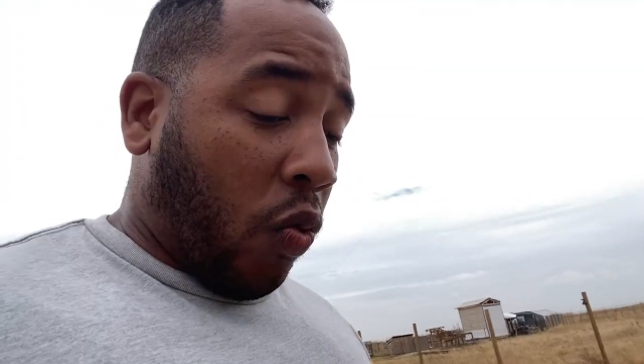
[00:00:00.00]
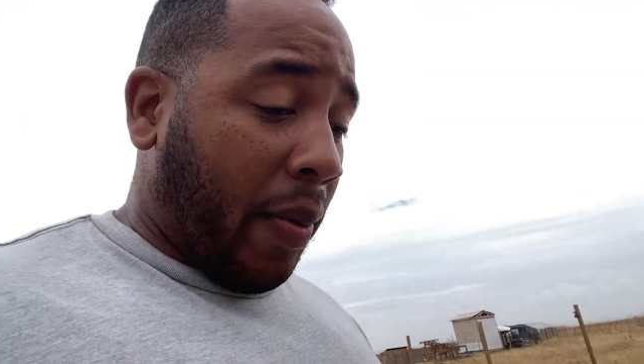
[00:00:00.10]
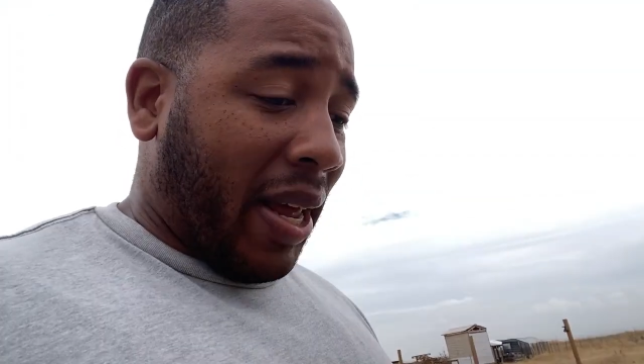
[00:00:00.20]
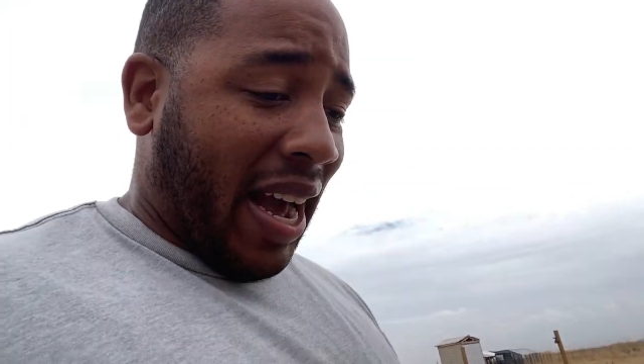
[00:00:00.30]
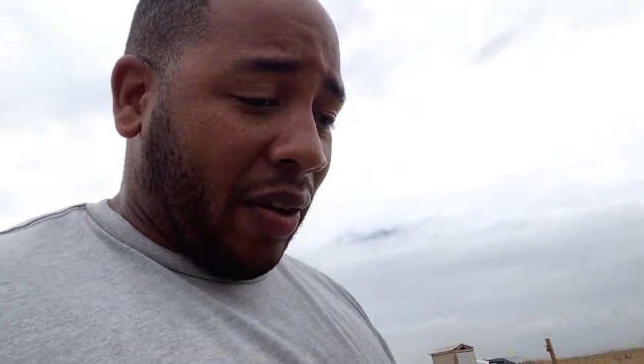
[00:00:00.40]

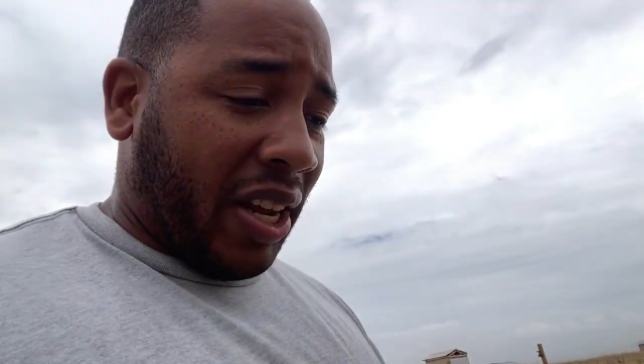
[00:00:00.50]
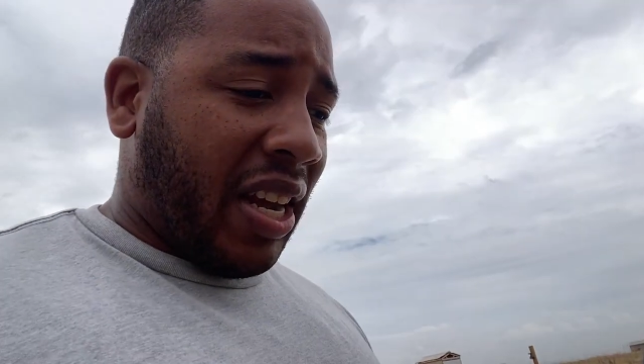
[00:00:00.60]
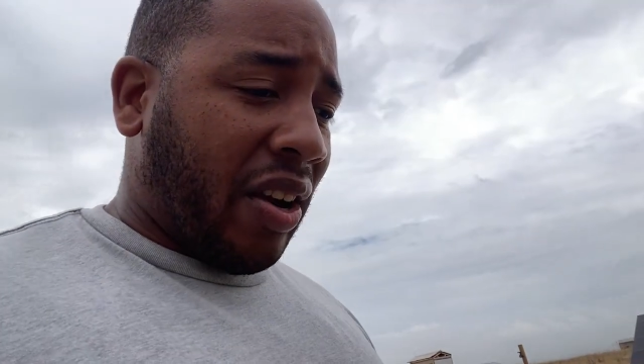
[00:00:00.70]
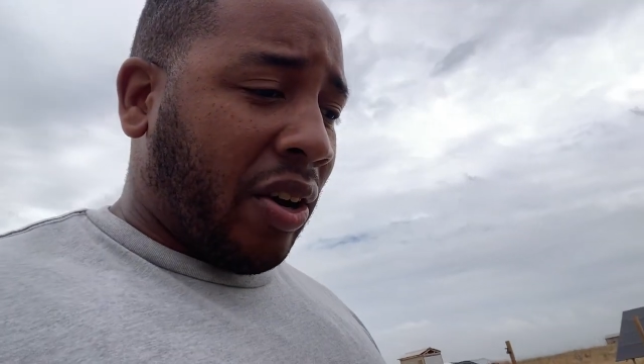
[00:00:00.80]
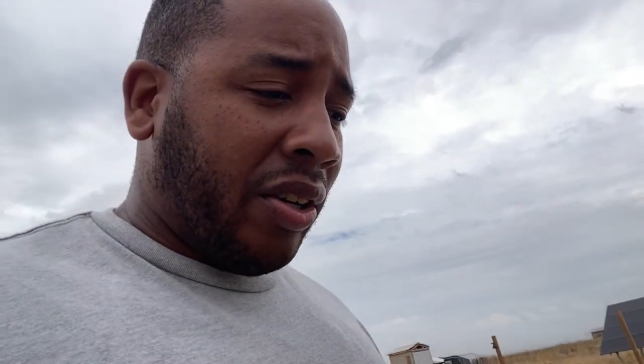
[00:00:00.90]
women out
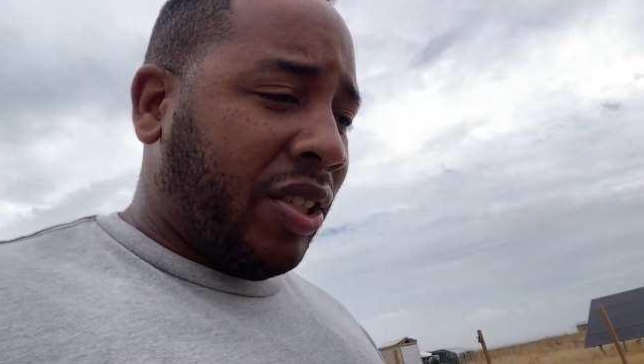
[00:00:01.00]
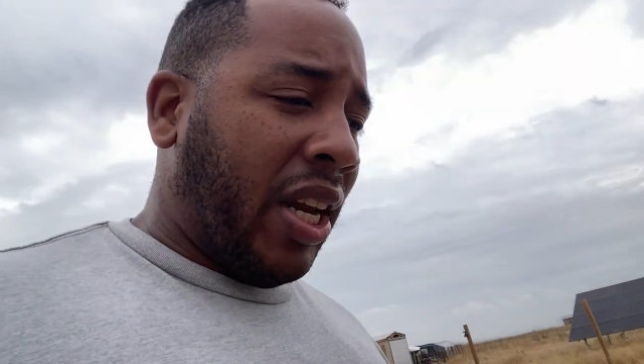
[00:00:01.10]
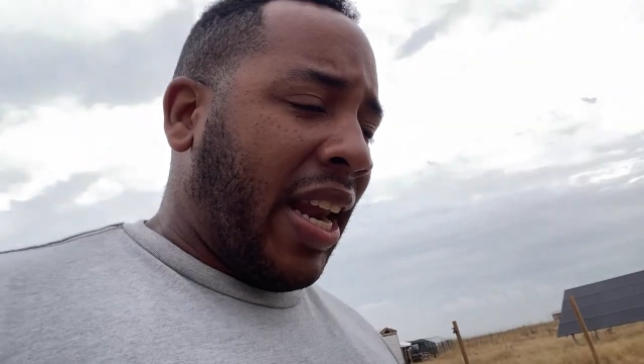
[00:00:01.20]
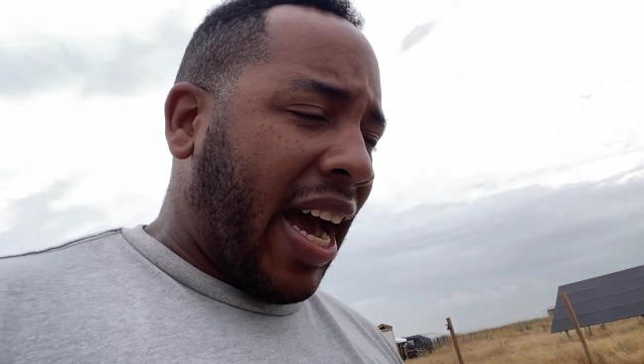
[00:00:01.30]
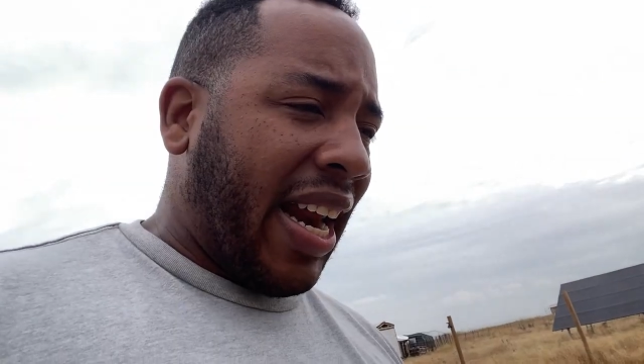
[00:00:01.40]
here to
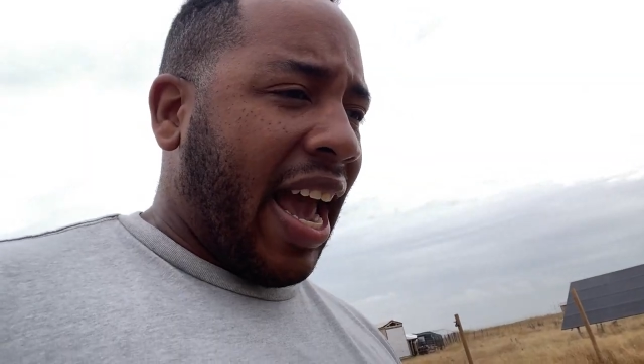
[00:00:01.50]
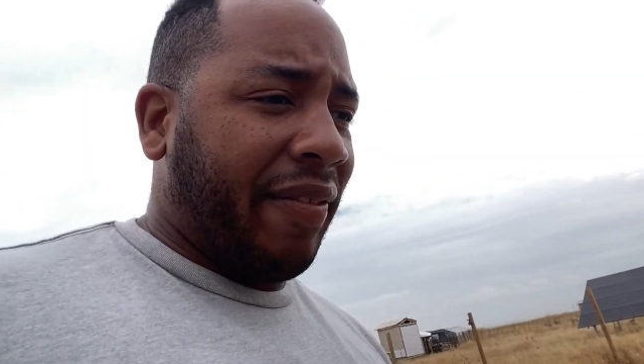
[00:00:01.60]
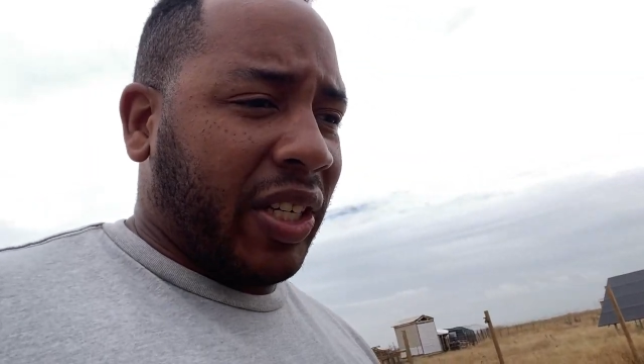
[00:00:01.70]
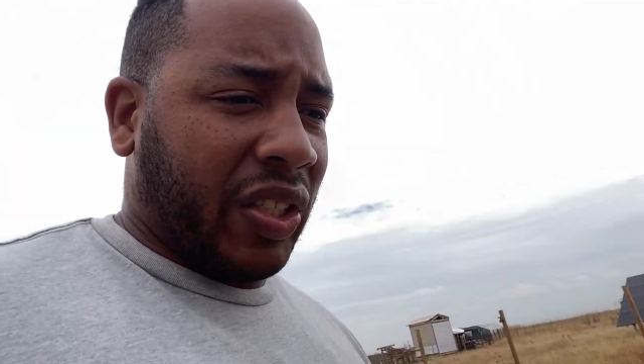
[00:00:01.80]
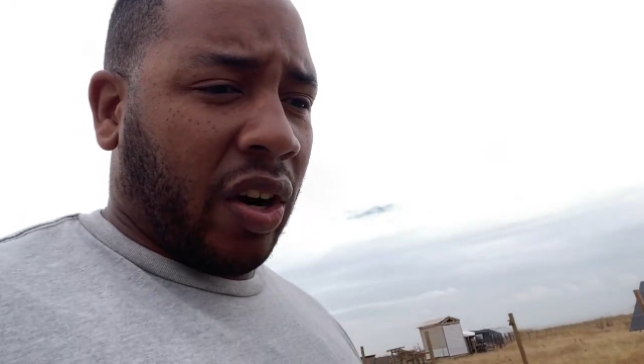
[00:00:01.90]
not
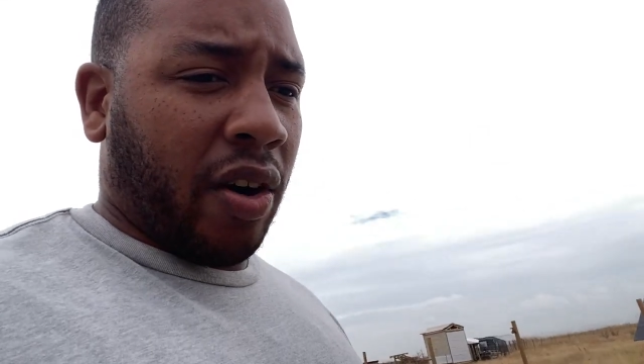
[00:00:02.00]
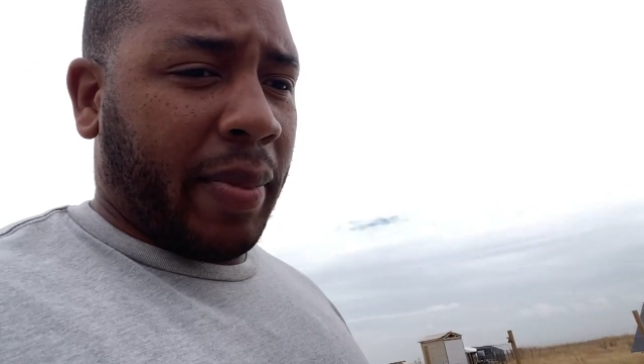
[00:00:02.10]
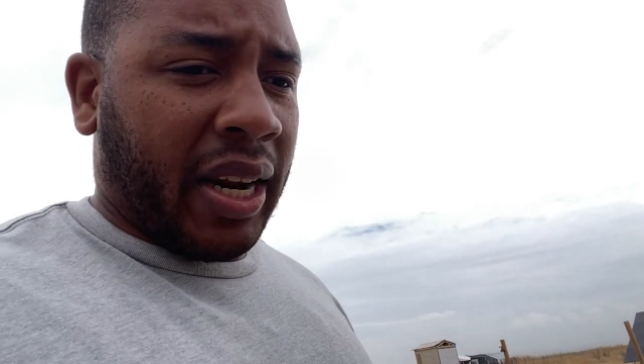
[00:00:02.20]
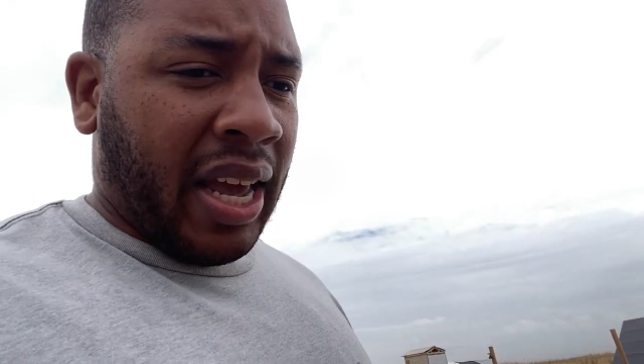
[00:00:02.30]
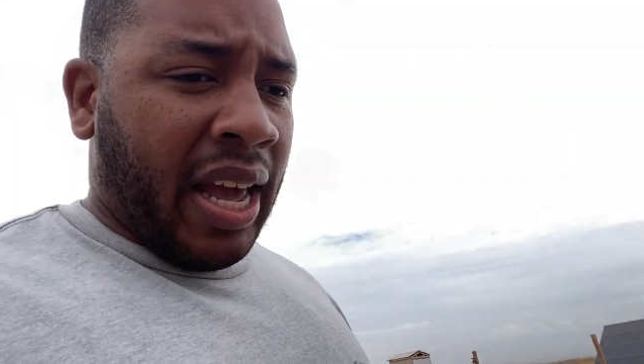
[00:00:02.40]
have
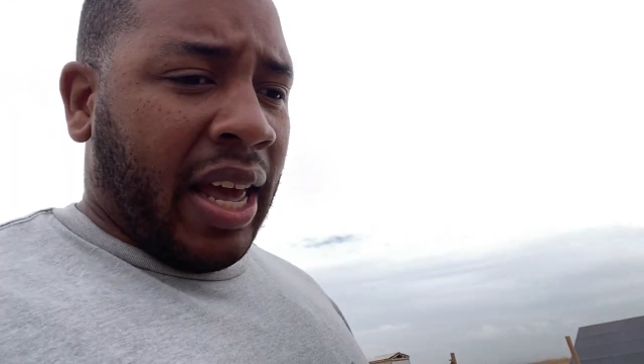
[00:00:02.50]
discernment